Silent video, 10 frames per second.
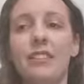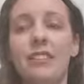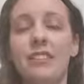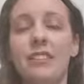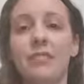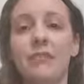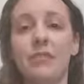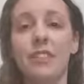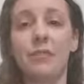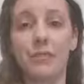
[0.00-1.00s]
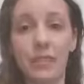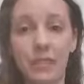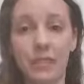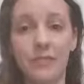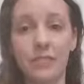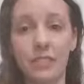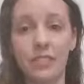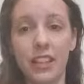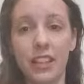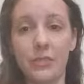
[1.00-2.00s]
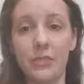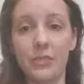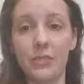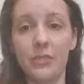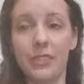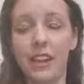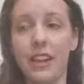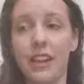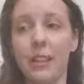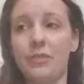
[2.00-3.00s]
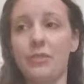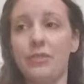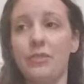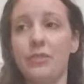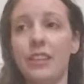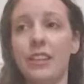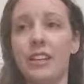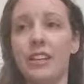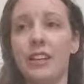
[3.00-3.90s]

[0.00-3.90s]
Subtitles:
This is a really, really difficult time, and you are absolutely